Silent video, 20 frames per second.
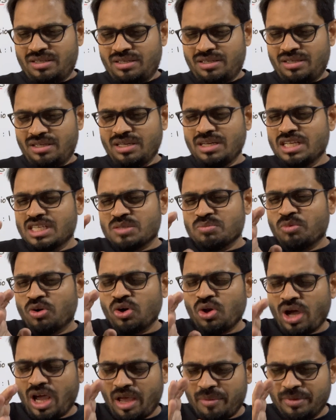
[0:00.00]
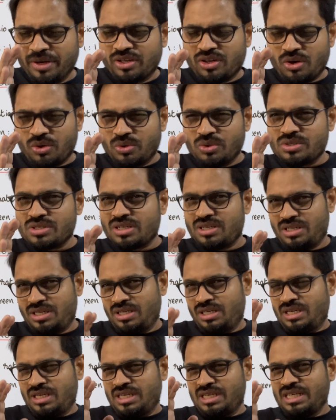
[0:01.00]
in his monohybrid cross
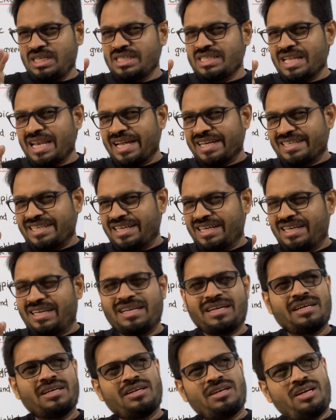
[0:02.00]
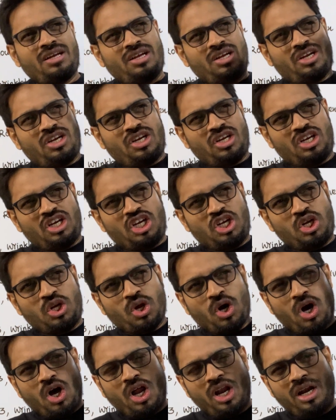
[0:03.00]
he selected
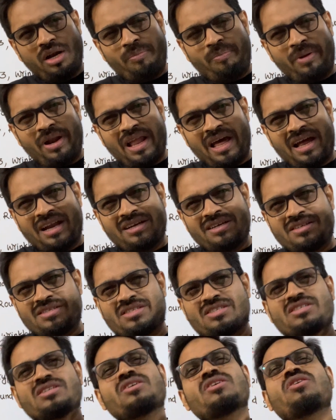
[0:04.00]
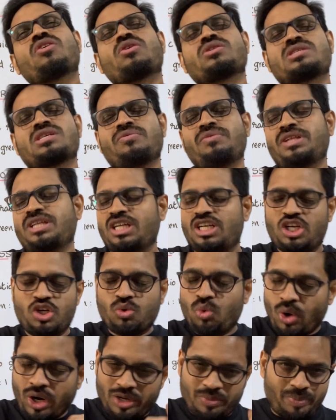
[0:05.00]
tall plants crossing with
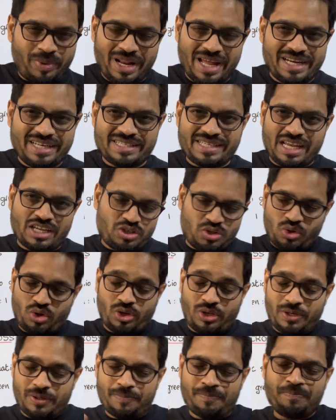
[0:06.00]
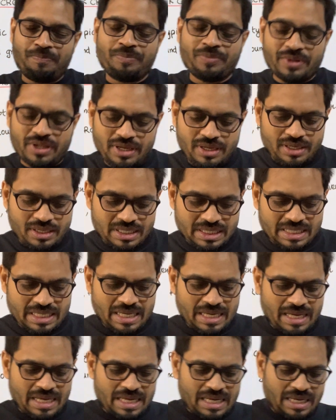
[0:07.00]
dwarf plants. As you all know,
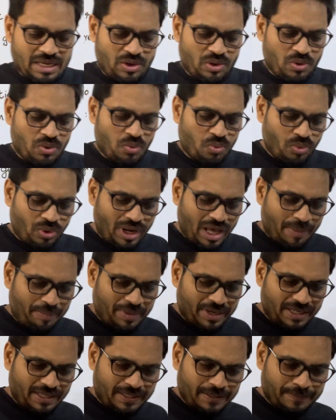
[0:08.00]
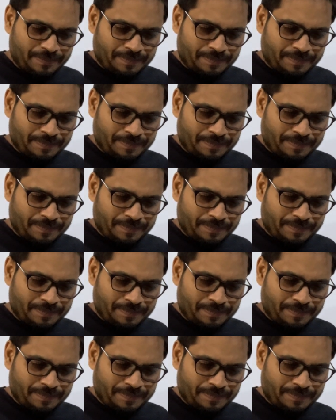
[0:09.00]
what happened,